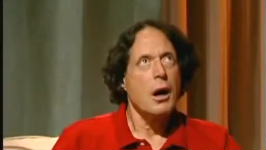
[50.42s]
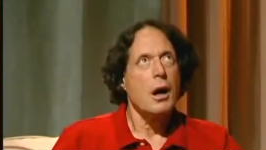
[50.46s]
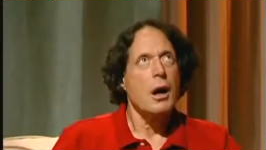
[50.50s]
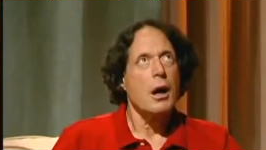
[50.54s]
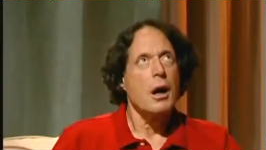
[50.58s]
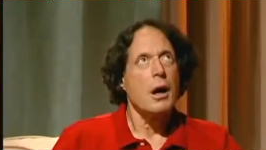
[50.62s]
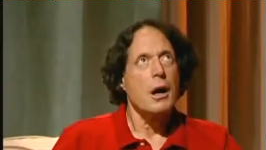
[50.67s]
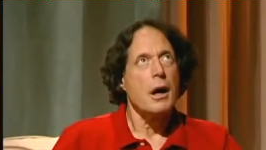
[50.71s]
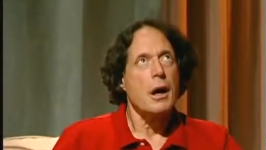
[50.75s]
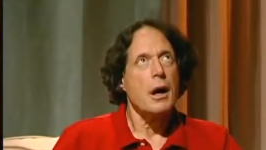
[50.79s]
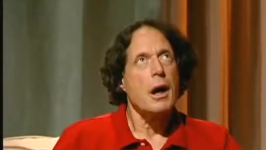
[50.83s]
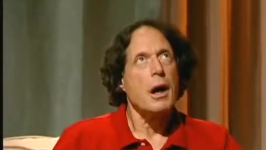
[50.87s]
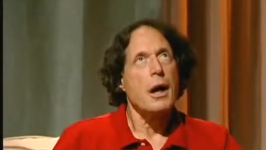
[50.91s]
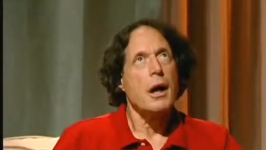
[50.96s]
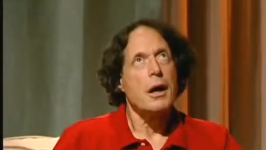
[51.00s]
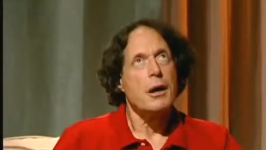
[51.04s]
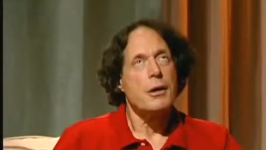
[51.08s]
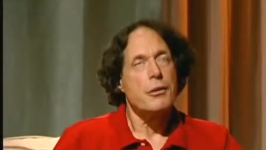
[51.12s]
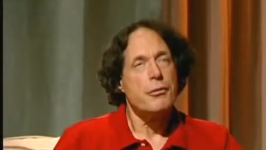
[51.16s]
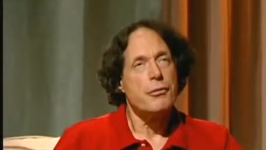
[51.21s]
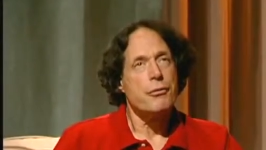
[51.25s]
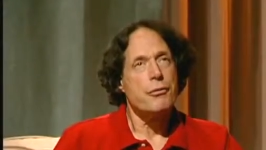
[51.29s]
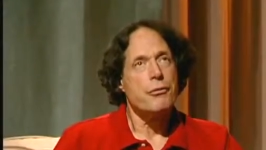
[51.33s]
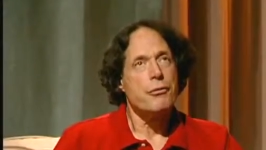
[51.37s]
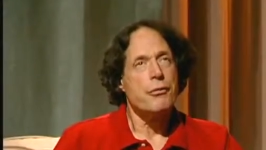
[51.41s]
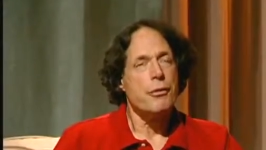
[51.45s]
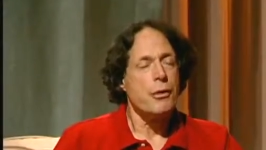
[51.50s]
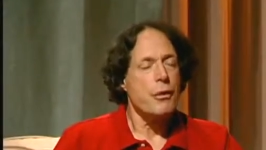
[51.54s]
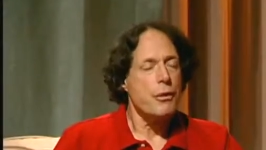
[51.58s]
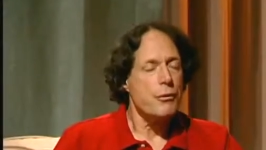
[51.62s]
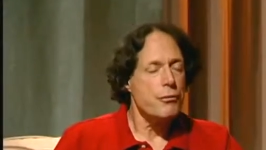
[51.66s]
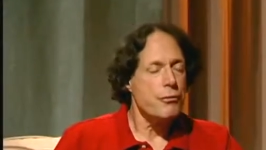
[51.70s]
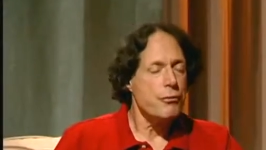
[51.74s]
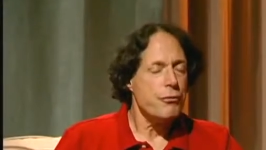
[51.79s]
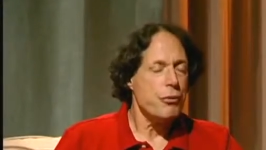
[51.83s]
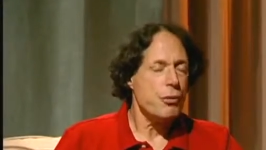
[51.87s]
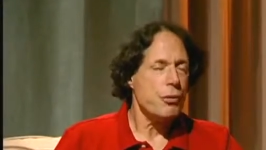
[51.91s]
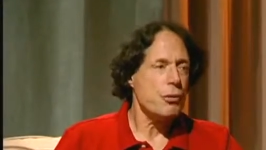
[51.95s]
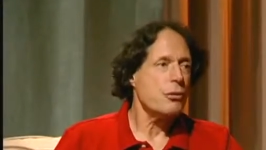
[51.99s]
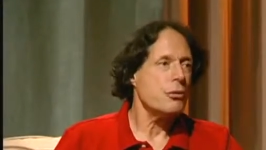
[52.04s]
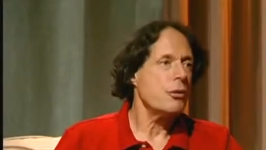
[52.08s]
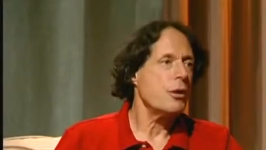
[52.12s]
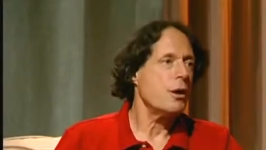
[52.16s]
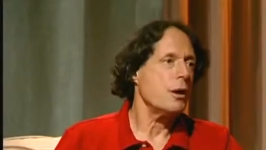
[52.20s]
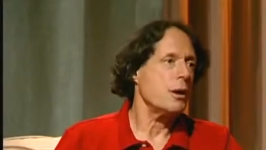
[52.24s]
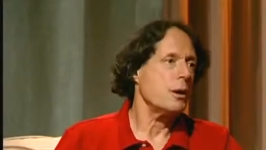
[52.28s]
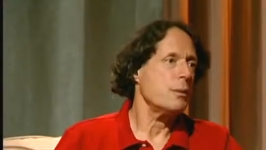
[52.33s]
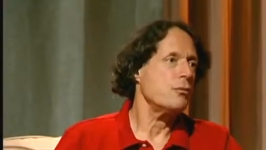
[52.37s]
I had a
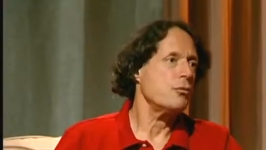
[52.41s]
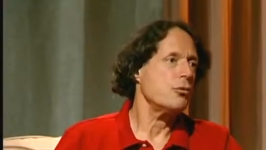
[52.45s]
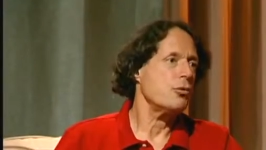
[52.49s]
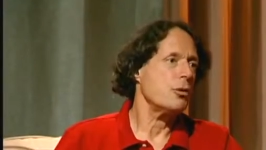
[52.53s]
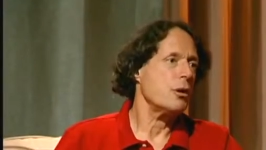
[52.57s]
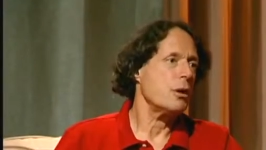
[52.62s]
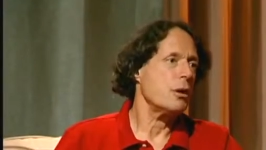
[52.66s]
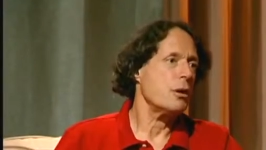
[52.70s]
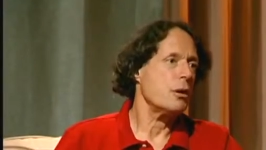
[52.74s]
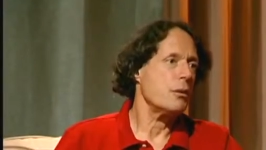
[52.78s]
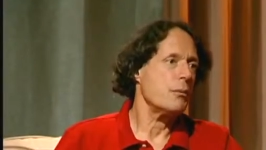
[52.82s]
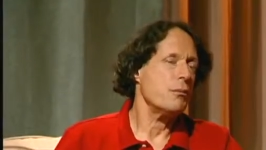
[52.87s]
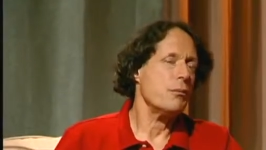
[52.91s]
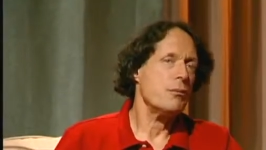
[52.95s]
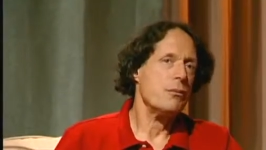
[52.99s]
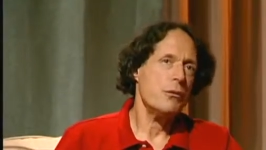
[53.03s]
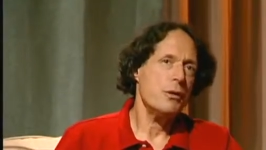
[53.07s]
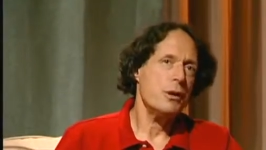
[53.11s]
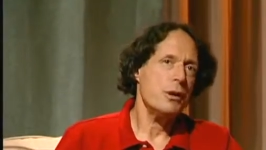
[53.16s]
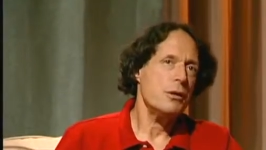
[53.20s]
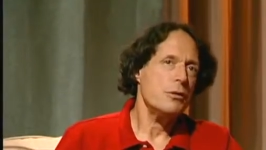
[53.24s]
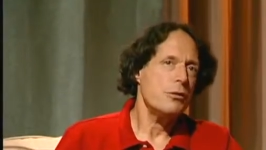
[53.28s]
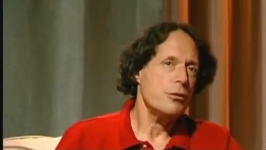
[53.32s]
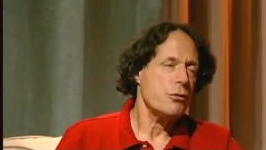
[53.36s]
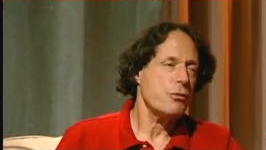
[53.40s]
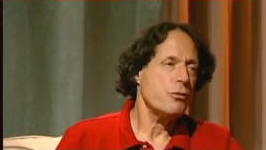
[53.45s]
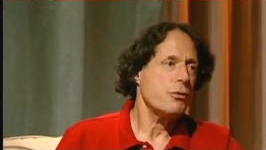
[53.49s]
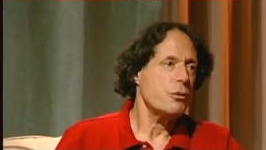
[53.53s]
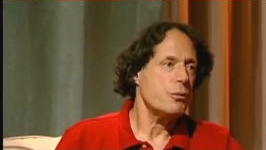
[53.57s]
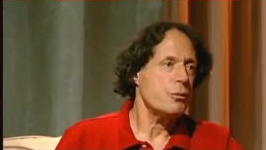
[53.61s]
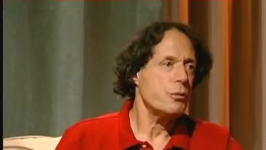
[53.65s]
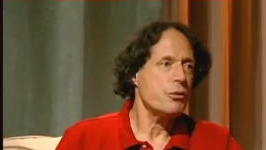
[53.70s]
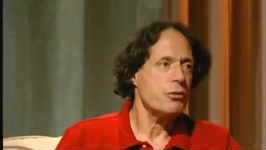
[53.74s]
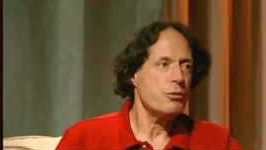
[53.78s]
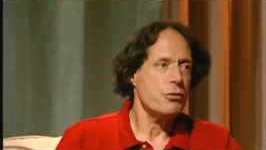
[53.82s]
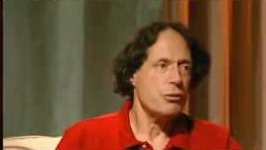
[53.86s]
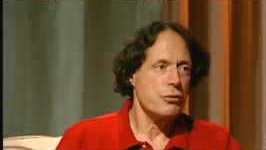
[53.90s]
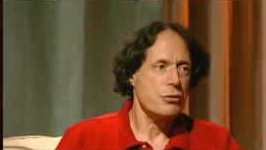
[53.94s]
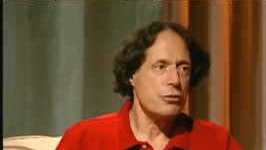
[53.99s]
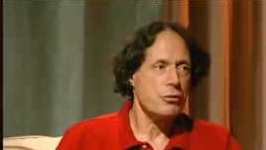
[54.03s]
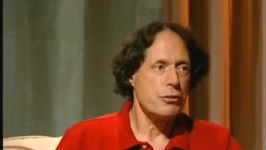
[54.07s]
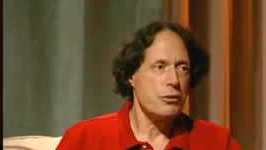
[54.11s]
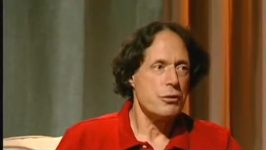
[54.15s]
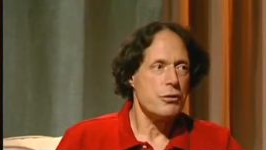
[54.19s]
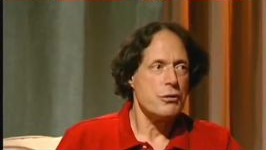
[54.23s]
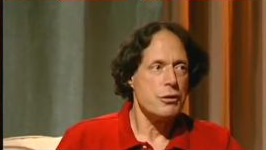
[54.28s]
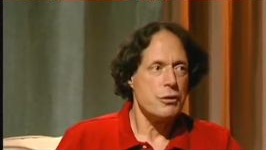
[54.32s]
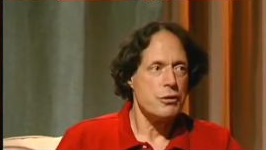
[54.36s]
full-time job in different
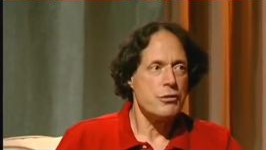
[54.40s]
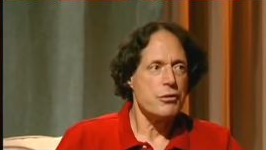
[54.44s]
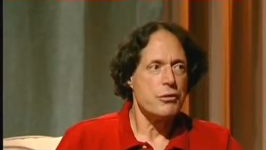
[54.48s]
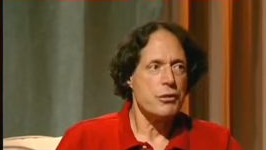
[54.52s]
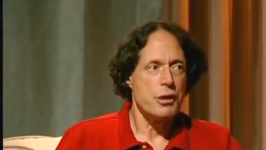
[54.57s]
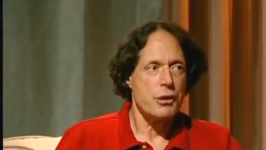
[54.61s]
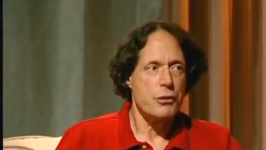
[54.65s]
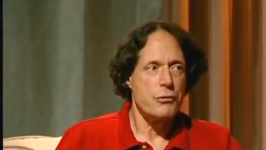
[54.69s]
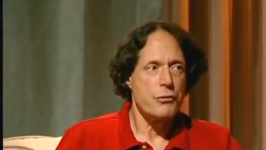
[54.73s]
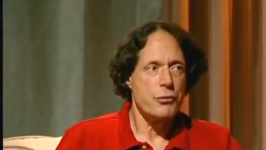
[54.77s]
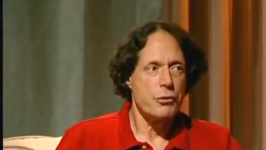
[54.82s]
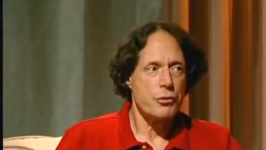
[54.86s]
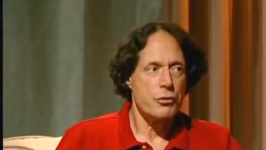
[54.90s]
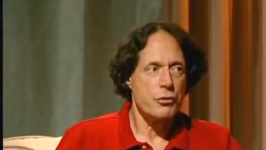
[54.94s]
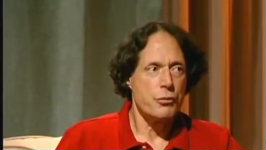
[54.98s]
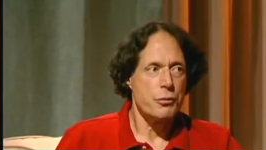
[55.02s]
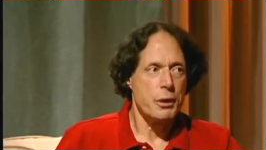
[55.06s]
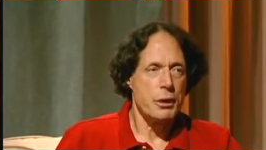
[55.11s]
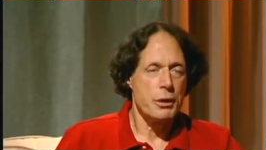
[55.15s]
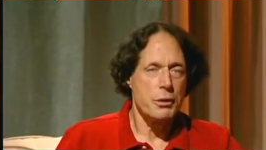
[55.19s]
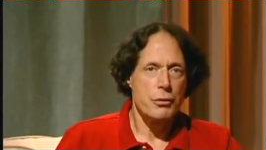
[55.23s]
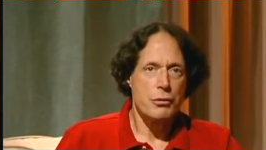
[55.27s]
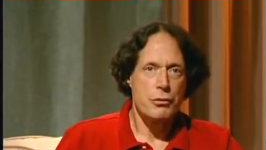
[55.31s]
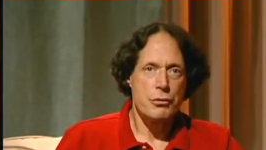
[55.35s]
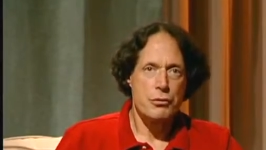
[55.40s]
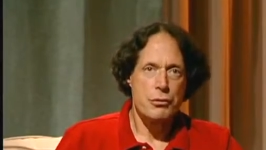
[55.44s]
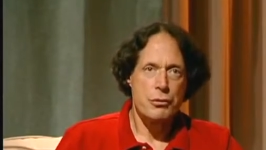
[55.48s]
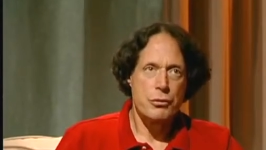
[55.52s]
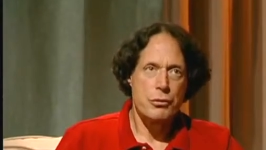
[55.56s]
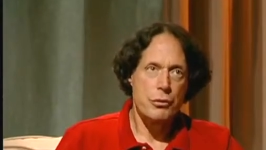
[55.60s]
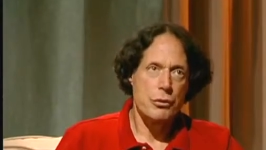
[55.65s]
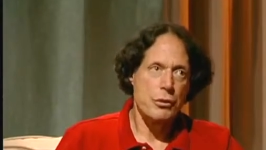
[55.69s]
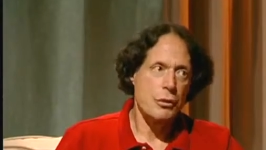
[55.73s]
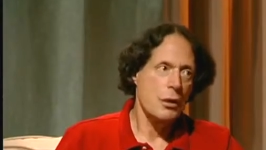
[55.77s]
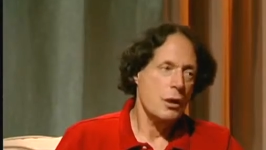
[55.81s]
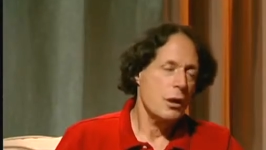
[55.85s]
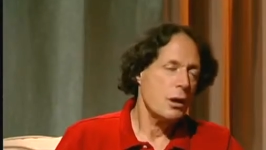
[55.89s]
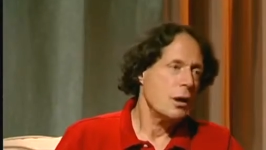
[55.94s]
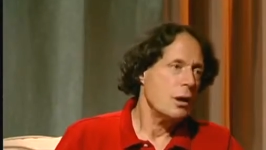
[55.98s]
positions at Stanford's medical school